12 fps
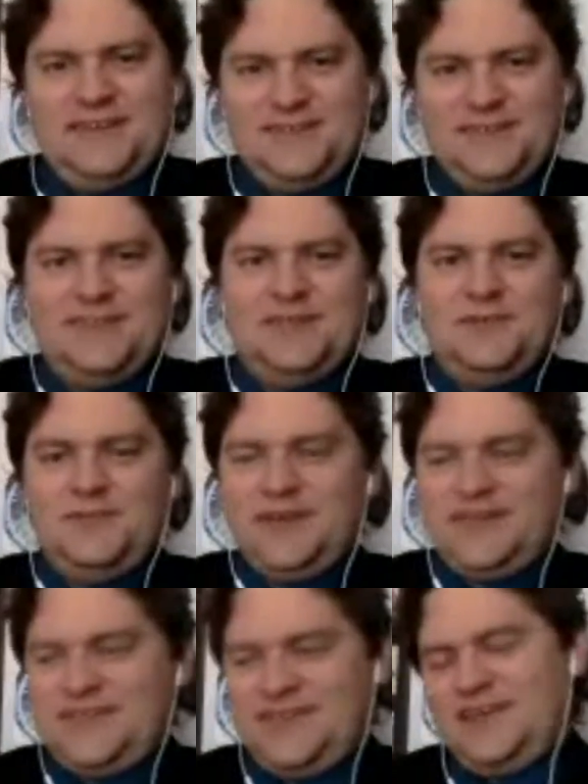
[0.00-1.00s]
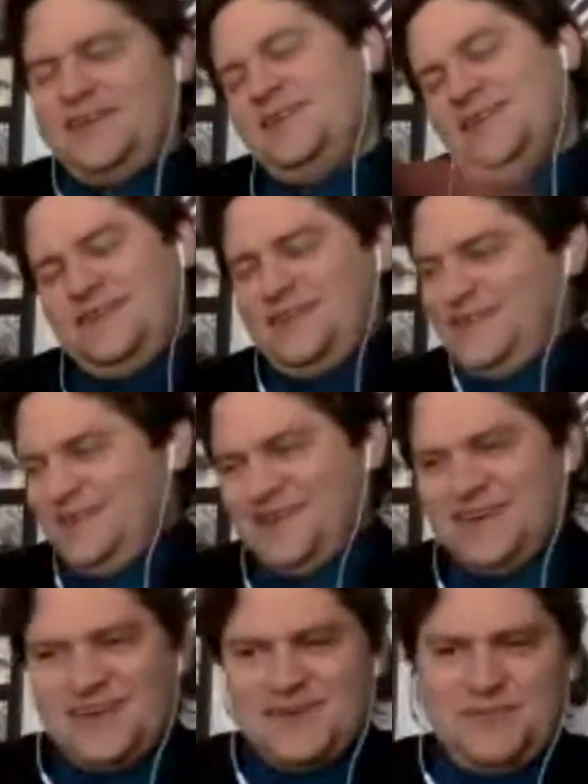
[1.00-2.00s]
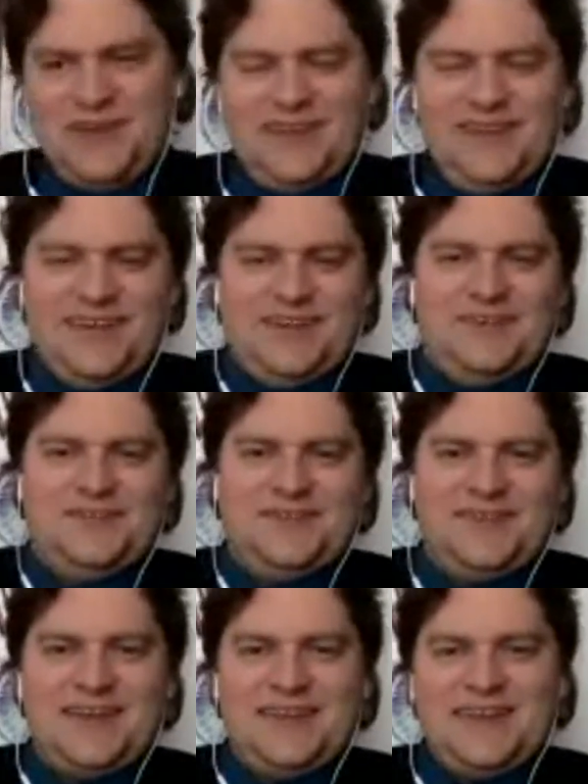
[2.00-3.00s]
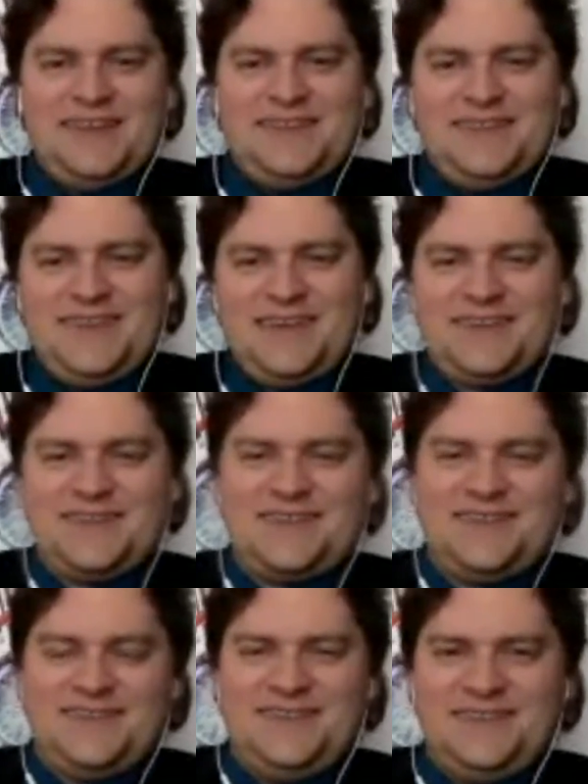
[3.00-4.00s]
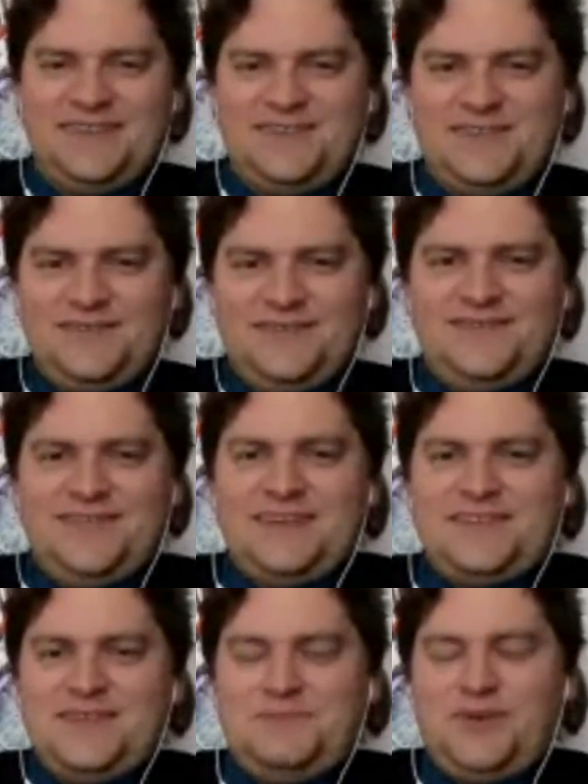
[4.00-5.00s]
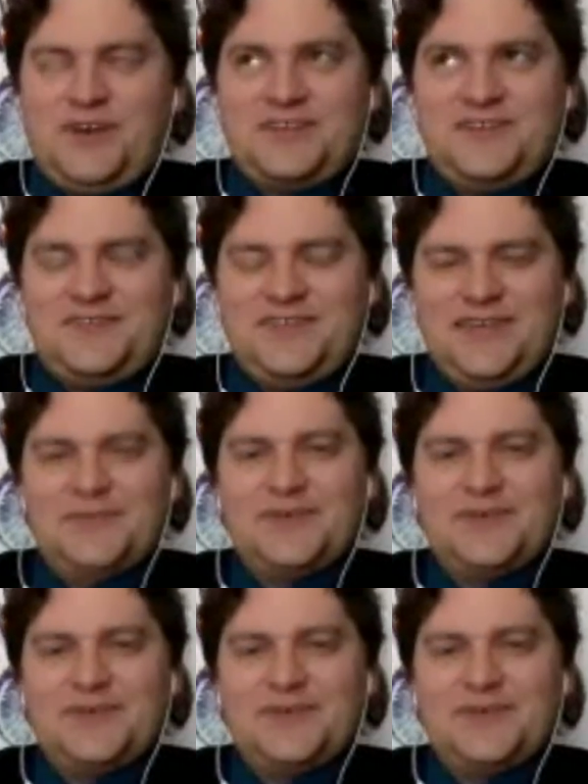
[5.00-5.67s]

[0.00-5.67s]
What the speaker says: But you know, that's the perks of celebrity.